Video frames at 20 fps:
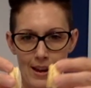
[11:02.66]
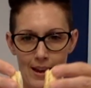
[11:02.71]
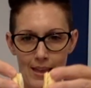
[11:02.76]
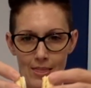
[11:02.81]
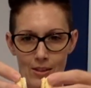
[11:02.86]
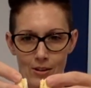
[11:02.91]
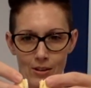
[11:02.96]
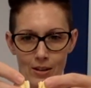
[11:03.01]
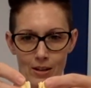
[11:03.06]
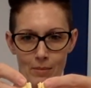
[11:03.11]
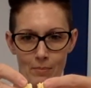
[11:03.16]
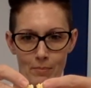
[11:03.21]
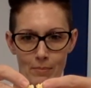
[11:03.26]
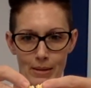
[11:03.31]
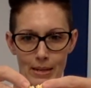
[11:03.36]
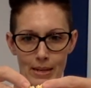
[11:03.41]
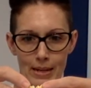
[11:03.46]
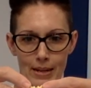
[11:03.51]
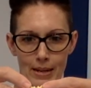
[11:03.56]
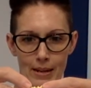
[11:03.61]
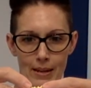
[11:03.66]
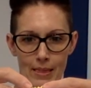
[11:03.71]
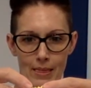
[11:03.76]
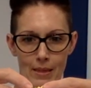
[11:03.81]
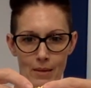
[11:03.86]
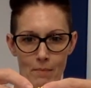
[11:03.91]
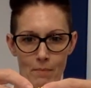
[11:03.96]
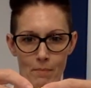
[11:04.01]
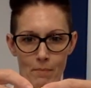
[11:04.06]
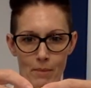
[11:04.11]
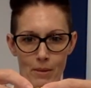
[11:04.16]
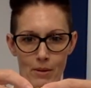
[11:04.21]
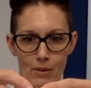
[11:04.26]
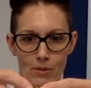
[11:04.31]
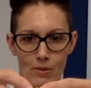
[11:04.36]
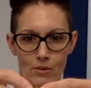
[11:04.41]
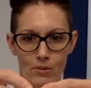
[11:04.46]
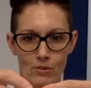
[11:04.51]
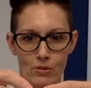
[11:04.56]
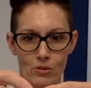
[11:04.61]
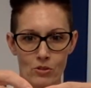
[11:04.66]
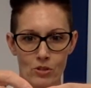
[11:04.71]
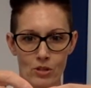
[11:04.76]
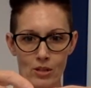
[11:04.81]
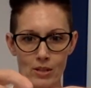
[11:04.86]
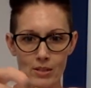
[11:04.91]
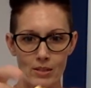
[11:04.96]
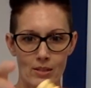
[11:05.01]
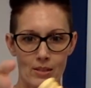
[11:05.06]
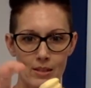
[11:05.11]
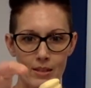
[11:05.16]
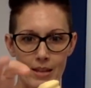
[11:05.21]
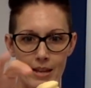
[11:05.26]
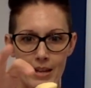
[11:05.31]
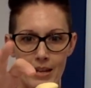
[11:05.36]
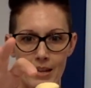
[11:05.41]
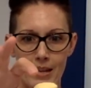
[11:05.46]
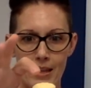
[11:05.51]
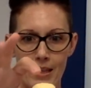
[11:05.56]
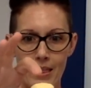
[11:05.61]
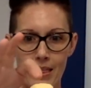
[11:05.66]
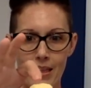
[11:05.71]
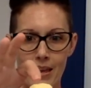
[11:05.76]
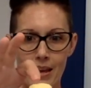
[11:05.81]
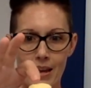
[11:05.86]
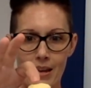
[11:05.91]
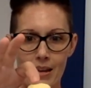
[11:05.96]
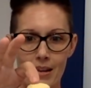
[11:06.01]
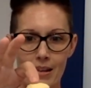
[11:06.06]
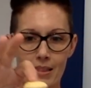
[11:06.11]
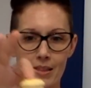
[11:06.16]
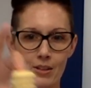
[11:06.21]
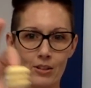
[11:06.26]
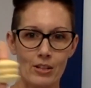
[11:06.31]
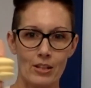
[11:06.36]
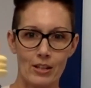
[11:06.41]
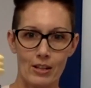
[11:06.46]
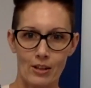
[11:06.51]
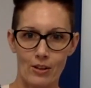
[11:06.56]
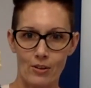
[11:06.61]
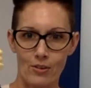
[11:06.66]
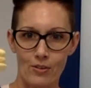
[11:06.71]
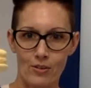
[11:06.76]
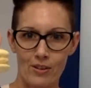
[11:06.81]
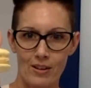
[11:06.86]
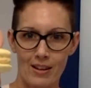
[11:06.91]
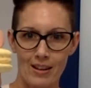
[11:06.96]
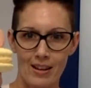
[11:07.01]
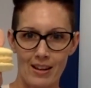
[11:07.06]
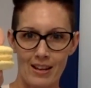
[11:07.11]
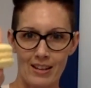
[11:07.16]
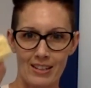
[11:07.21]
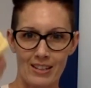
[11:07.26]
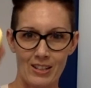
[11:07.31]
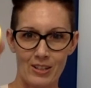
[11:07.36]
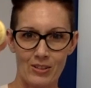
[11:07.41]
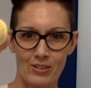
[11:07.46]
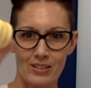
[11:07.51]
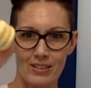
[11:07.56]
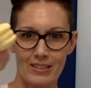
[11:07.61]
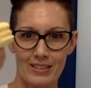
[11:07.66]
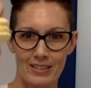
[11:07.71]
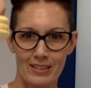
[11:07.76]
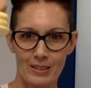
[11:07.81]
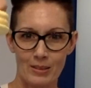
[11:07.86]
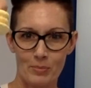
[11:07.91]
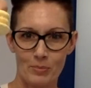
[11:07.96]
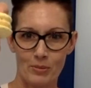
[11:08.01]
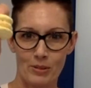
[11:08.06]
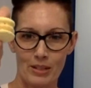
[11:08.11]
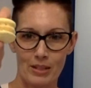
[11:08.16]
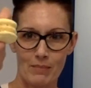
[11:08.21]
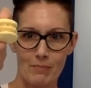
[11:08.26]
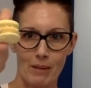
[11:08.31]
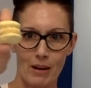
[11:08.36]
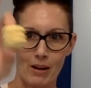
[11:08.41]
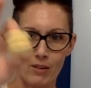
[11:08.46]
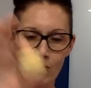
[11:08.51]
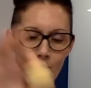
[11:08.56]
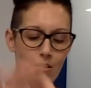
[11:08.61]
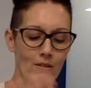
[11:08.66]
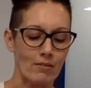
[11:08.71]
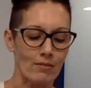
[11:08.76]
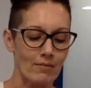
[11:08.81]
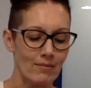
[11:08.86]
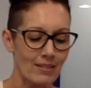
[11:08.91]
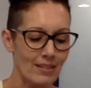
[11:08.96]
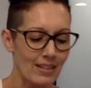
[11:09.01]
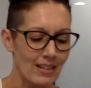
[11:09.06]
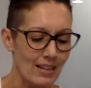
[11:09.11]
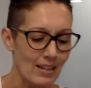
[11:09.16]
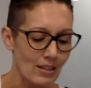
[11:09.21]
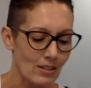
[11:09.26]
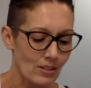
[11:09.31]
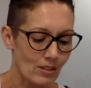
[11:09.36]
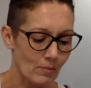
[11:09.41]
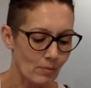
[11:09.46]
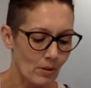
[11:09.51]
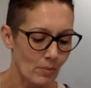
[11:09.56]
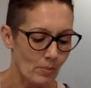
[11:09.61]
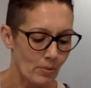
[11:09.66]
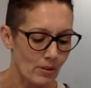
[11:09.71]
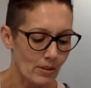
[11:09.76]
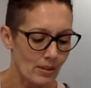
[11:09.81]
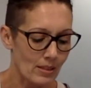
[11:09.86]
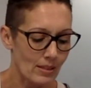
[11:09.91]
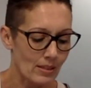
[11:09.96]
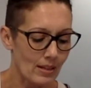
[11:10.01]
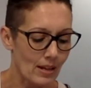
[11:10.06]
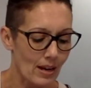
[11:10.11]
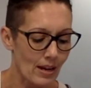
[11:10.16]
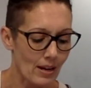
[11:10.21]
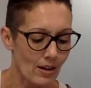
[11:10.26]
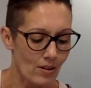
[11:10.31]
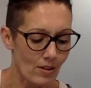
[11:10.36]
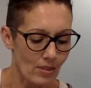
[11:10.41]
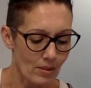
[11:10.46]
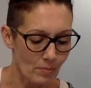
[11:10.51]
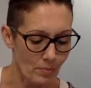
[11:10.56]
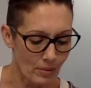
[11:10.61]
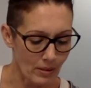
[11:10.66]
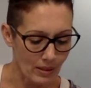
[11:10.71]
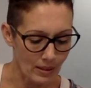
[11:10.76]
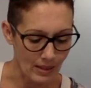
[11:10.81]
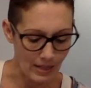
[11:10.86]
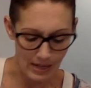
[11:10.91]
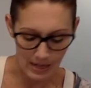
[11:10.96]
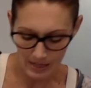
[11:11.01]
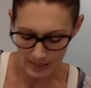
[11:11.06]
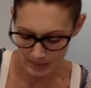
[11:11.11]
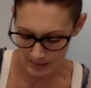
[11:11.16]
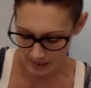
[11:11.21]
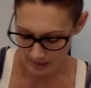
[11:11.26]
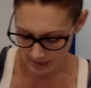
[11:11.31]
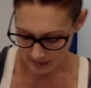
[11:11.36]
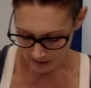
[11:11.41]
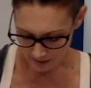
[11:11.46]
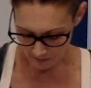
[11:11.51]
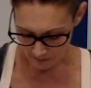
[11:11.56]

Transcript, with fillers: and they're gonna meet in the middle just like that. And there you go, a cute little pretty macaron. So I'm gonna put this guy on the plate